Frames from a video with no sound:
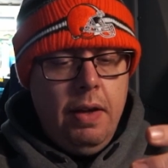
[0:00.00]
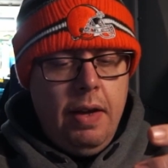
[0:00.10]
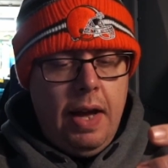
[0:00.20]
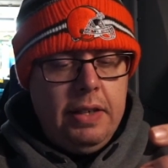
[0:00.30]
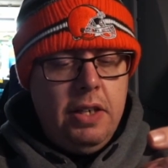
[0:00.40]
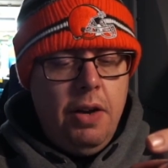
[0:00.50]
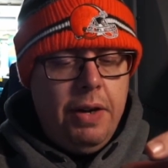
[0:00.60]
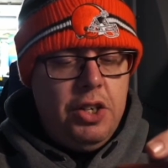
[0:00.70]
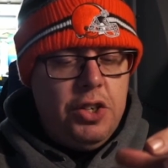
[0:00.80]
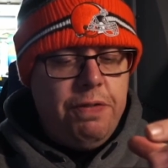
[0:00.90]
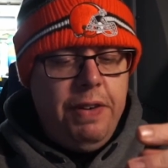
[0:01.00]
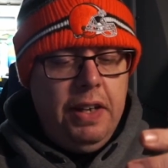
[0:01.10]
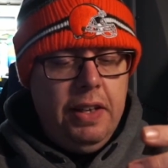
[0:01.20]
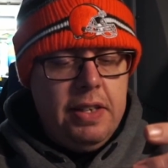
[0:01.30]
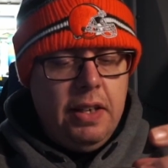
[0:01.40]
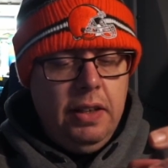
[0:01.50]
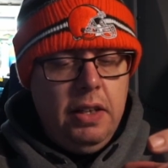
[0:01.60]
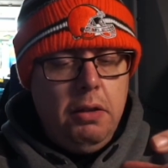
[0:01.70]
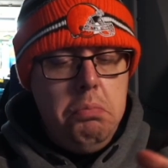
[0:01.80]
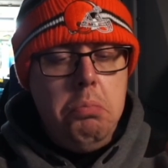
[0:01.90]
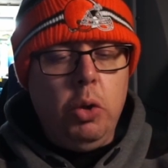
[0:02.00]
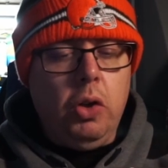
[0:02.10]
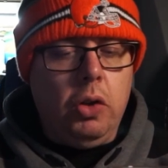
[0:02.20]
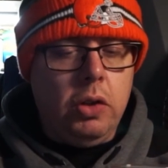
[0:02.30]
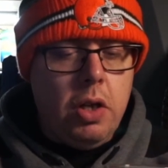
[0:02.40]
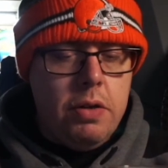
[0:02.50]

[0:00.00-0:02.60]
I don't know, I just feel it's a little muddled.